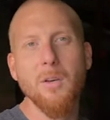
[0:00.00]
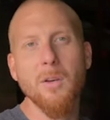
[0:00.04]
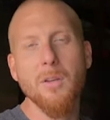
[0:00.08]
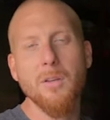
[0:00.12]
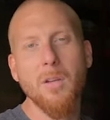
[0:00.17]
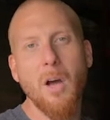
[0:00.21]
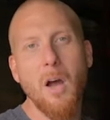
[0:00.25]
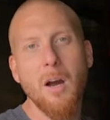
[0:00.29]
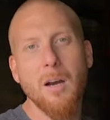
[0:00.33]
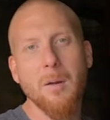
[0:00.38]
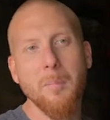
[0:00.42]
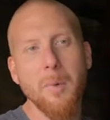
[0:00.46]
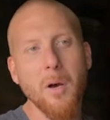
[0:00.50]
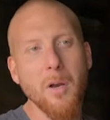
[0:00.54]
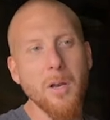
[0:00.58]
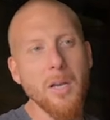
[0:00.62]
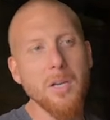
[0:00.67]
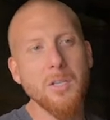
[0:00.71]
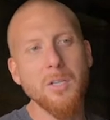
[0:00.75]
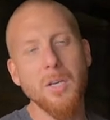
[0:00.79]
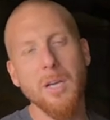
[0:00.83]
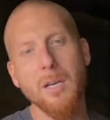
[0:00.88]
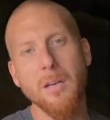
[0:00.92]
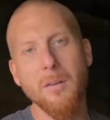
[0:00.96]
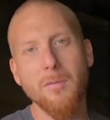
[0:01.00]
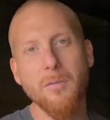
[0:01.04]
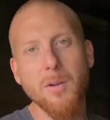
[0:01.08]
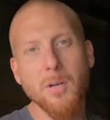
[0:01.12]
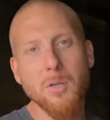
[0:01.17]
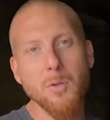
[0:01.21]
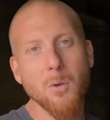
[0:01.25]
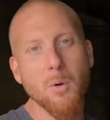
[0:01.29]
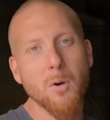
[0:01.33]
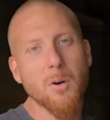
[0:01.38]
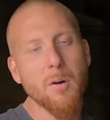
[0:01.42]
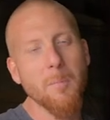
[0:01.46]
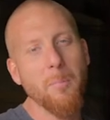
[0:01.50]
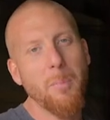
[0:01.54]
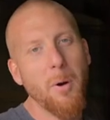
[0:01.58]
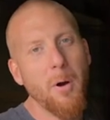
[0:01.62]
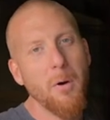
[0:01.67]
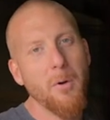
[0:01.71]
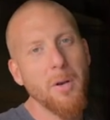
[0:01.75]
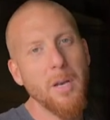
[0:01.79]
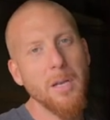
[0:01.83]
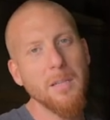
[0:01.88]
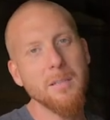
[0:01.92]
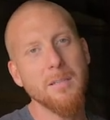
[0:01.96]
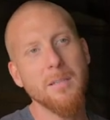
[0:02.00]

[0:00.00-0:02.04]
to talk about each individual component,